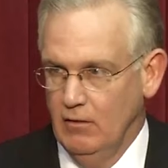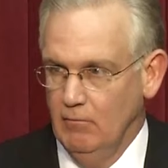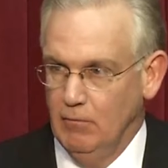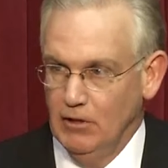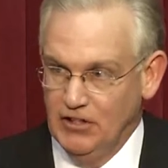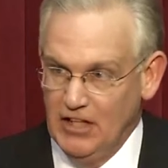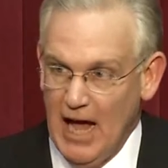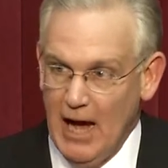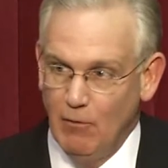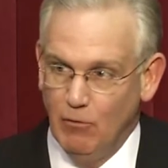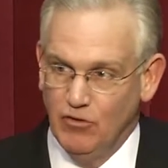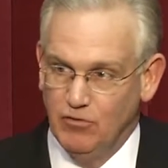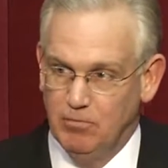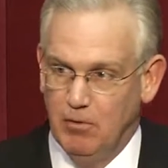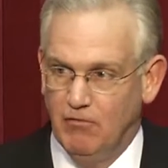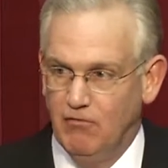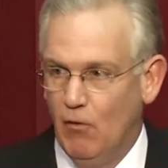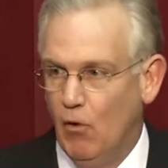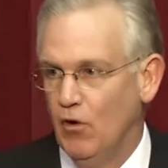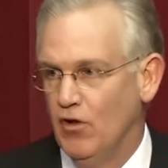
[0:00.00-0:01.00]
But that was
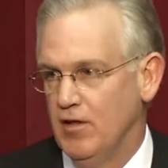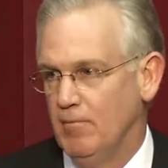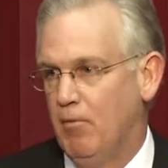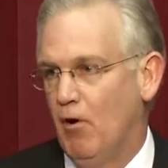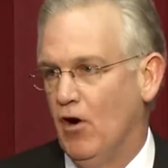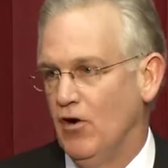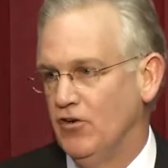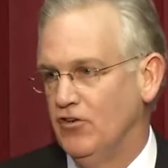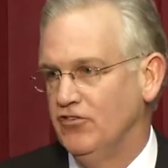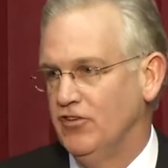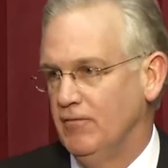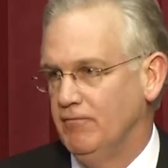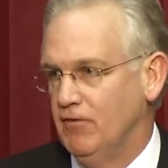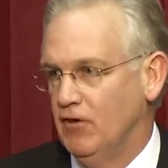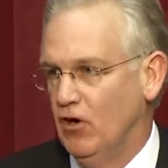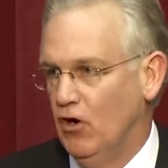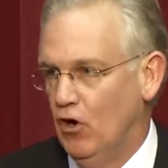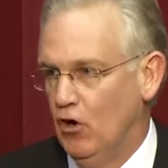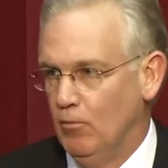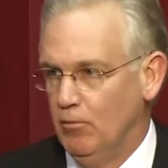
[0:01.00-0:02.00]
before the Partnership
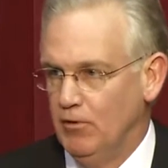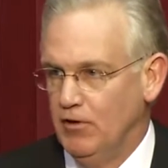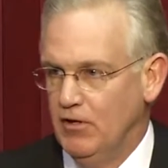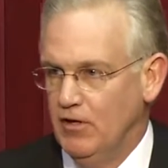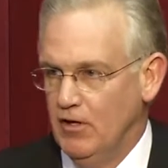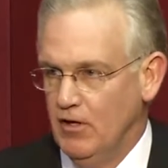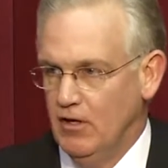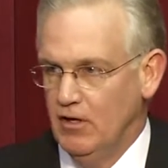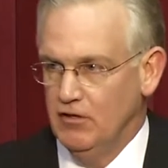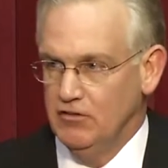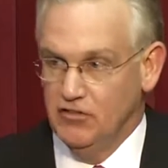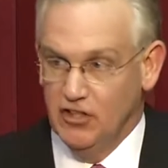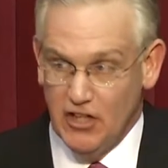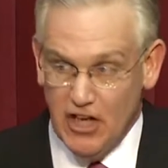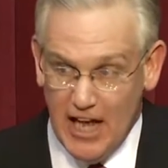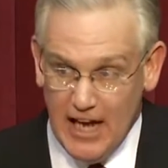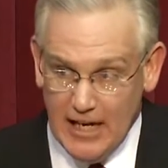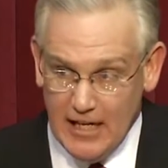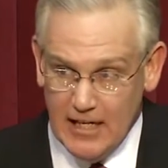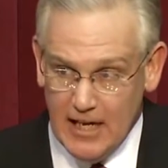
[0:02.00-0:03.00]
for Hope.
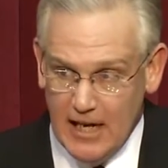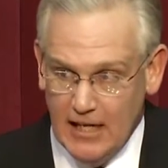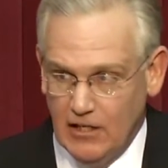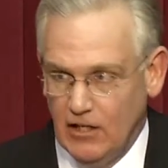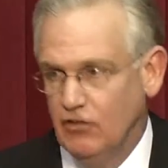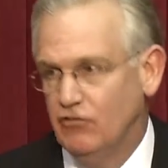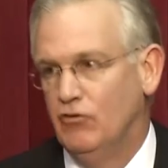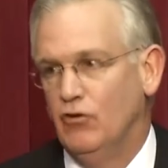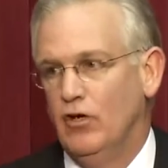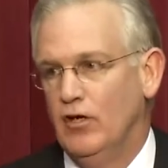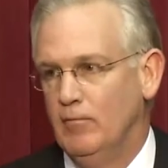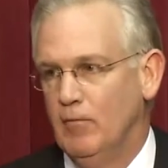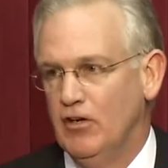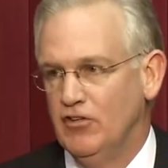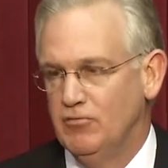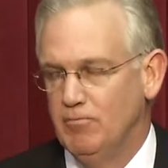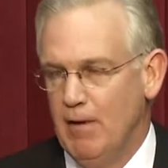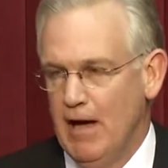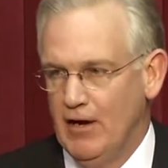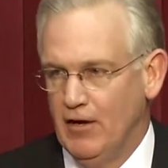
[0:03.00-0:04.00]
Today, Nate is doing
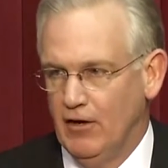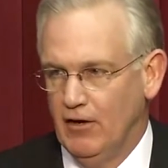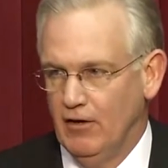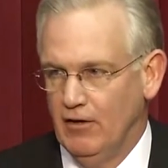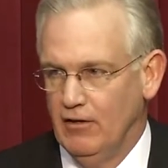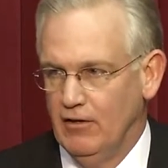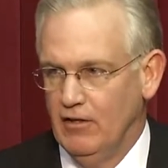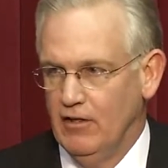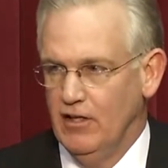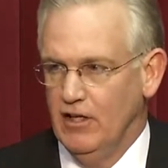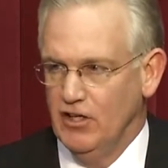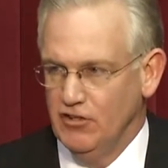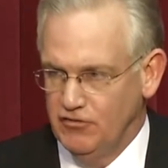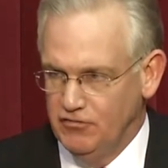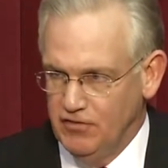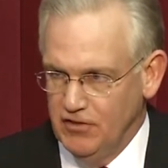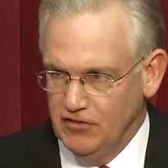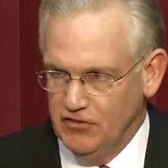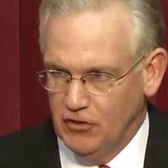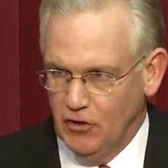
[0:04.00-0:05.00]
much better. His
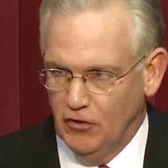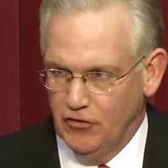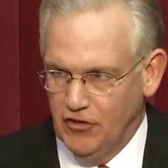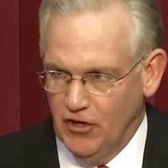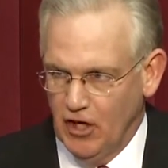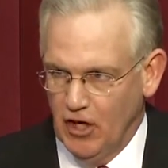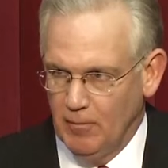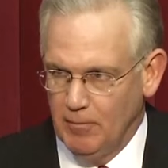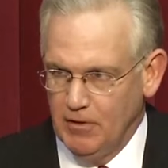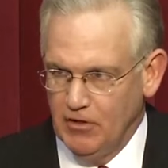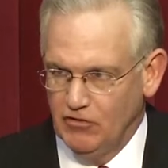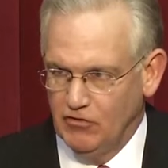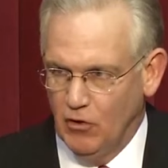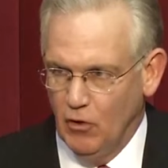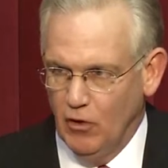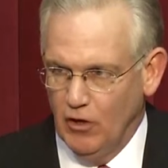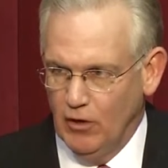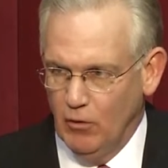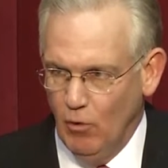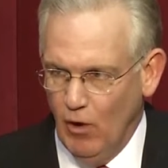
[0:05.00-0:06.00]
physical therapy is
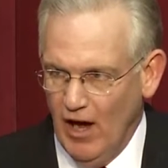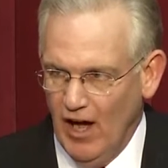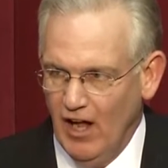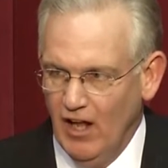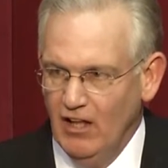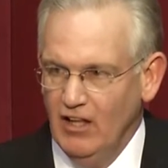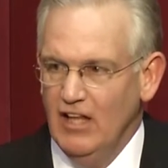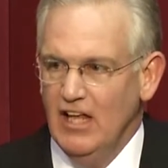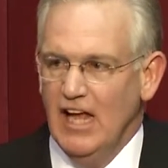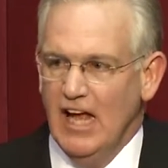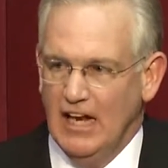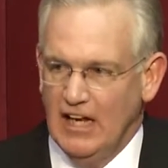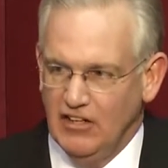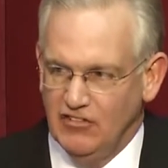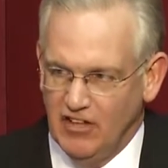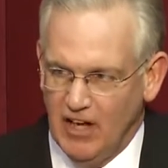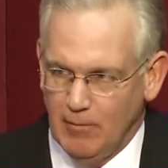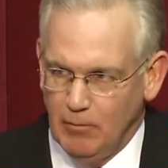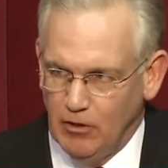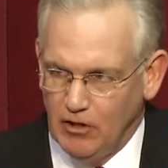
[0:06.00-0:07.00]
going well, and
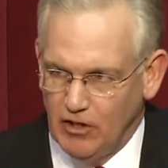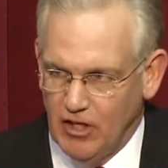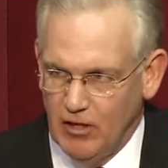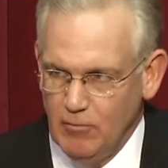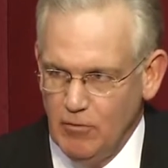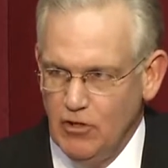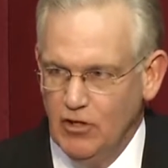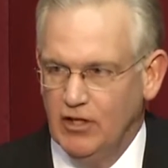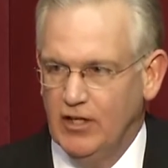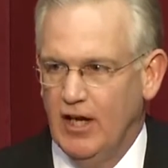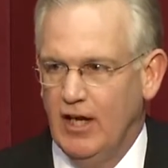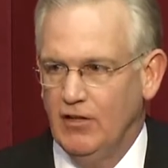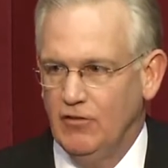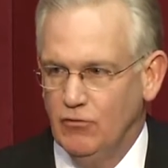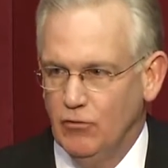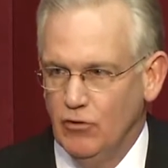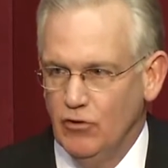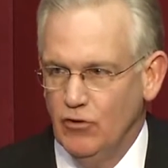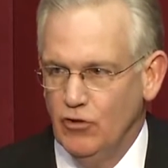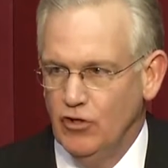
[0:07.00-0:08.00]
he's able to communicate
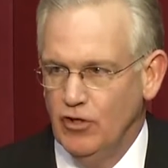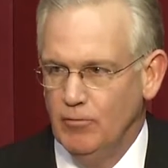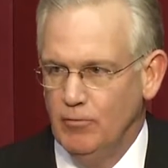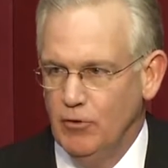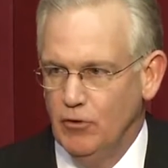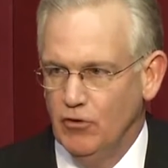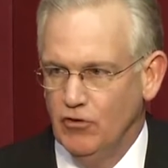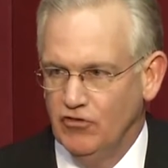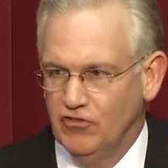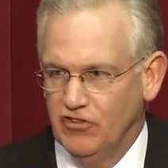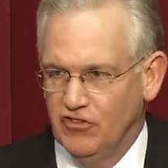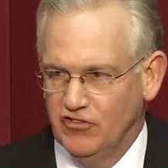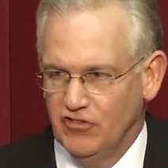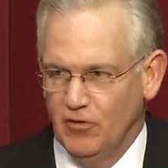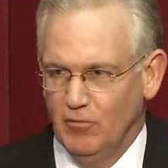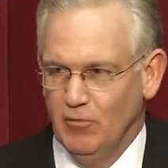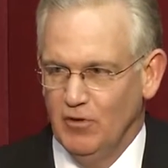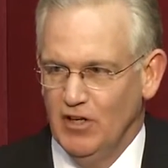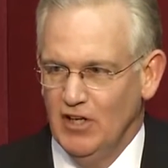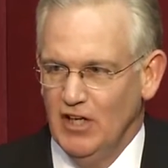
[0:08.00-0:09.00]
through a new computer system.